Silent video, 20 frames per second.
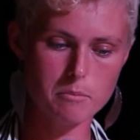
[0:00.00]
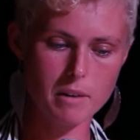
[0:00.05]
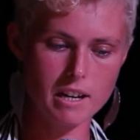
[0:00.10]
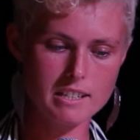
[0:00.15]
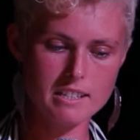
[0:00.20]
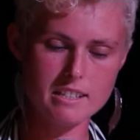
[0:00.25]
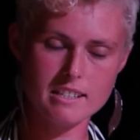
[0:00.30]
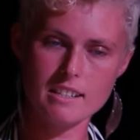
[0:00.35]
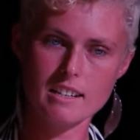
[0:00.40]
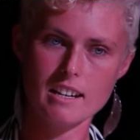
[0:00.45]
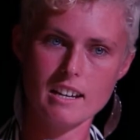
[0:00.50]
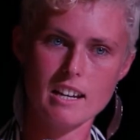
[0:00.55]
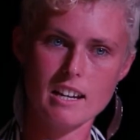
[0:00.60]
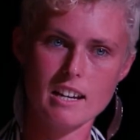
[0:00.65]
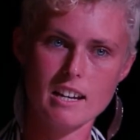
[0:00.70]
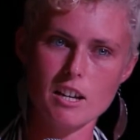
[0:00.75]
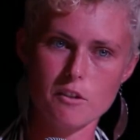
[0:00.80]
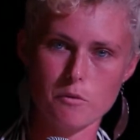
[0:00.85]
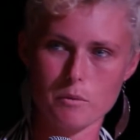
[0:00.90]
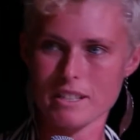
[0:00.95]
But
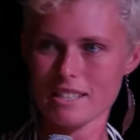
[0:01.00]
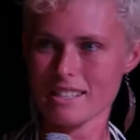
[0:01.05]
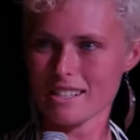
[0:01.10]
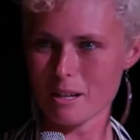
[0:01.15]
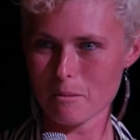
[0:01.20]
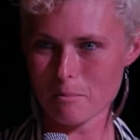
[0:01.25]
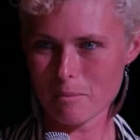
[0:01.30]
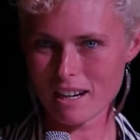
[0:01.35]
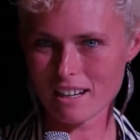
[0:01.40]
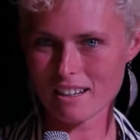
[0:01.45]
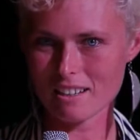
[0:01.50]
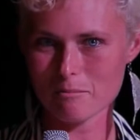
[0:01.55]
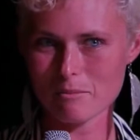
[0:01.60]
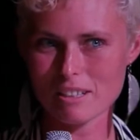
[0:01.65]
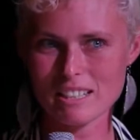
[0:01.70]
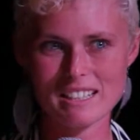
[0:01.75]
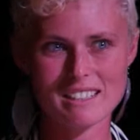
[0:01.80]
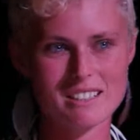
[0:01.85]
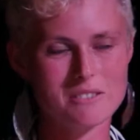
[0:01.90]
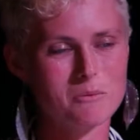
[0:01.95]
if we step back a
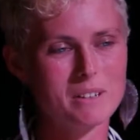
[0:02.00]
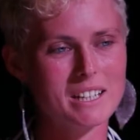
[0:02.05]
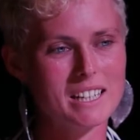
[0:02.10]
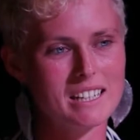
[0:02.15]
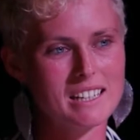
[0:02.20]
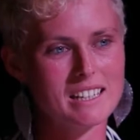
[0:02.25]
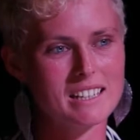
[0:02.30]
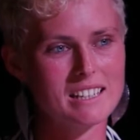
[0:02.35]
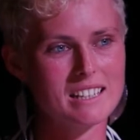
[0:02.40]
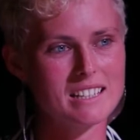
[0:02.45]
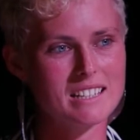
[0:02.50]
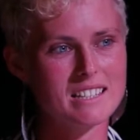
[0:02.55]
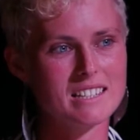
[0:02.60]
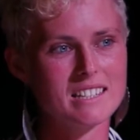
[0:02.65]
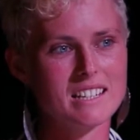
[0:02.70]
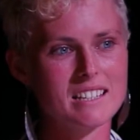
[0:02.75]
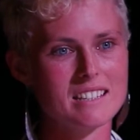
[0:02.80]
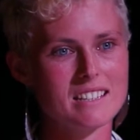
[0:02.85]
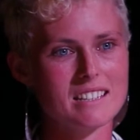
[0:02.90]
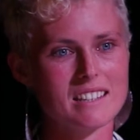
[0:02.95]
minute, we can
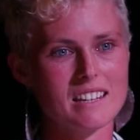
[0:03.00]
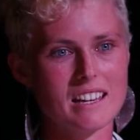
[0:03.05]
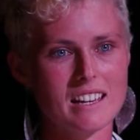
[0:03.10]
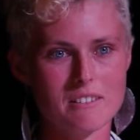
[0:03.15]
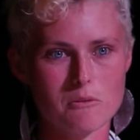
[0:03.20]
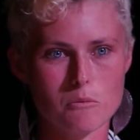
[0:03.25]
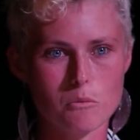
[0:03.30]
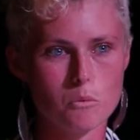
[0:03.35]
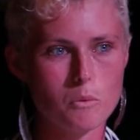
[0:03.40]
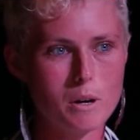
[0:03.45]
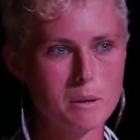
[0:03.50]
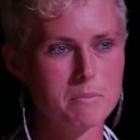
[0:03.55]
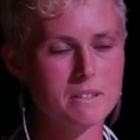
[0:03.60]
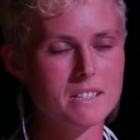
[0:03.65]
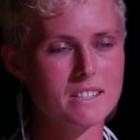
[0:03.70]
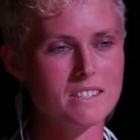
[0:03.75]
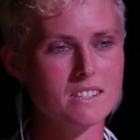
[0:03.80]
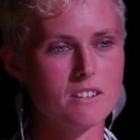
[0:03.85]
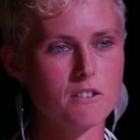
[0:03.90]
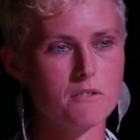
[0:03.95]
see that they're
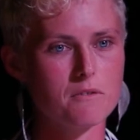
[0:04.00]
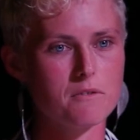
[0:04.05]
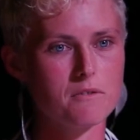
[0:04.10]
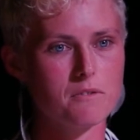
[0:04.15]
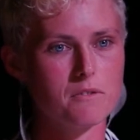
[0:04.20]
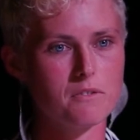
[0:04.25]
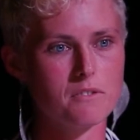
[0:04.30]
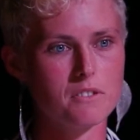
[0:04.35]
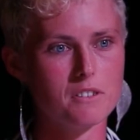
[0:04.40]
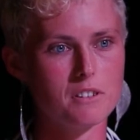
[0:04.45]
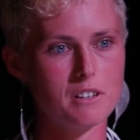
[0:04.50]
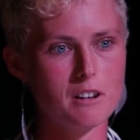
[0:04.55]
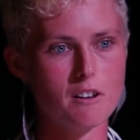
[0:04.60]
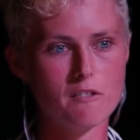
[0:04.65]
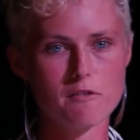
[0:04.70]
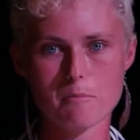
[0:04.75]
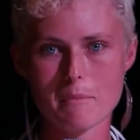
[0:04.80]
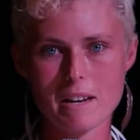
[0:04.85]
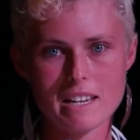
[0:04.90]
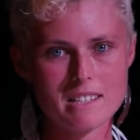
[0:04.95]
weapons of
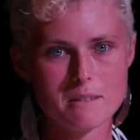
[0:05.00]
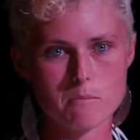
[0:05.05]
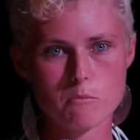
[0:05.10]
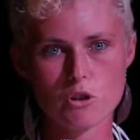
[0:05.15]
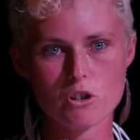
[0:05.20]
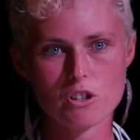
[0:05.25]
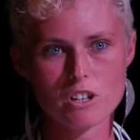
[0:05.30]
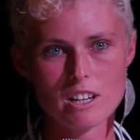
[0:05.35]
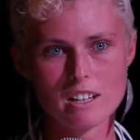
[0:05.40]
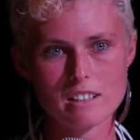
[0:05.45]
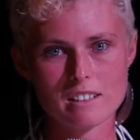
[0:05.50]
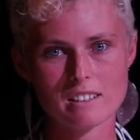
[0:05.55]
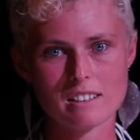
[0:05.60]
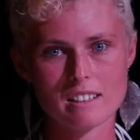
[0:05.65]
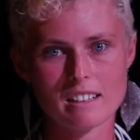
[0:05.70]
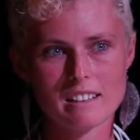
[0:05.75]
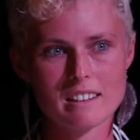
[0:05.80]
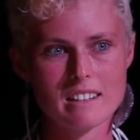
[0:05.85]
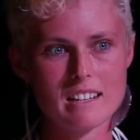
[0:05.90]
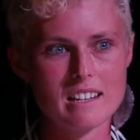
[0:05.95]
mass murder,
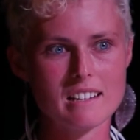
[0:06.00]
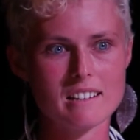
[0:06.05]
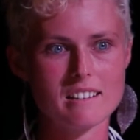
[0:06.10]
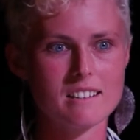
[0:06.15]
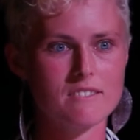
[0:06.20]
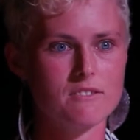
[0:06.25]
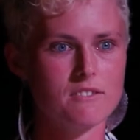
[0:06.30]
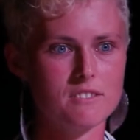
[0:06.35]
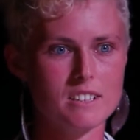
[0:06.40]
and they're